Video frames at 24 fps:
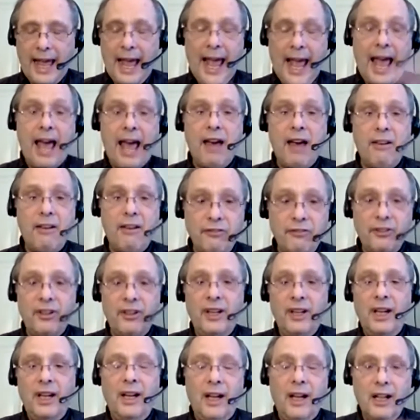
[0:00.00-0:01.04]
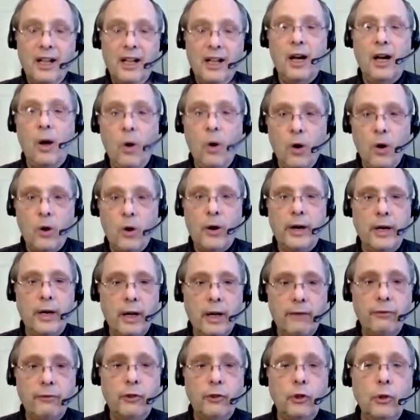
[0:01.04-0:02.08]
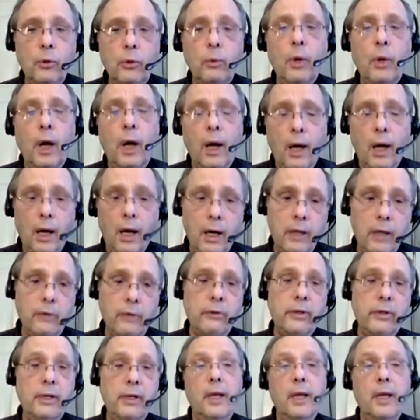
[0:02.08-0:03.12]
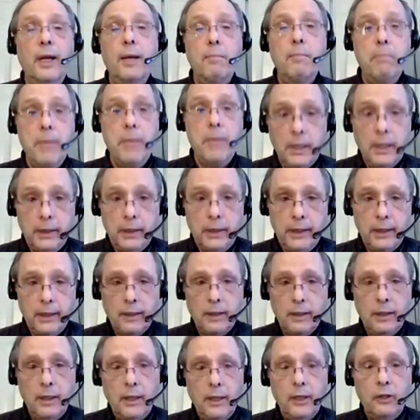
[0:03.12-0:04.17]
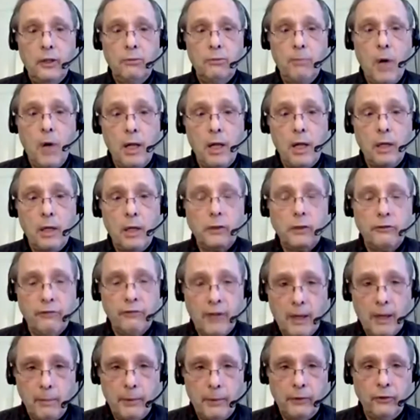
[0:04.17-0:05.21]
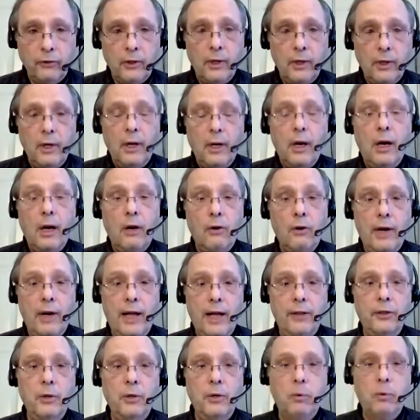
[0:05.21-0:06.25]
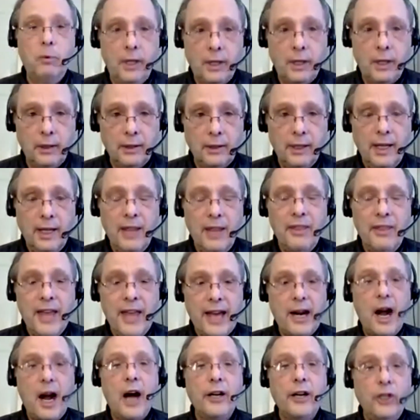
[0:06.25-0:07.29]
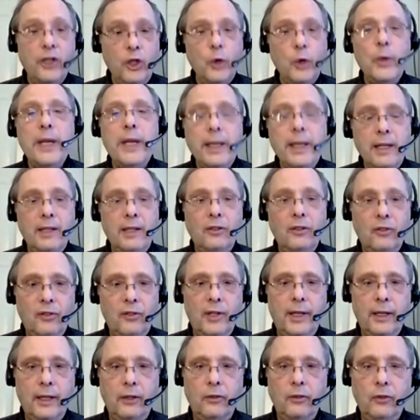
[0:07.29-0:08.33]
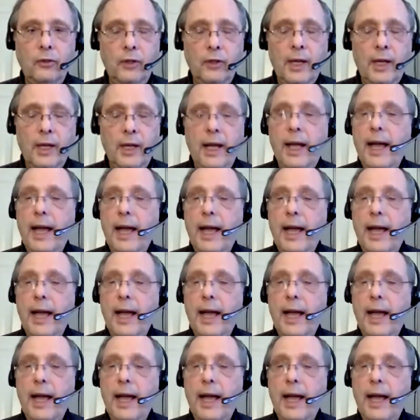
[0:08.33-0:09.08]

have a cohort of two hundred million smallholder farmers around the world that are doing these things. And these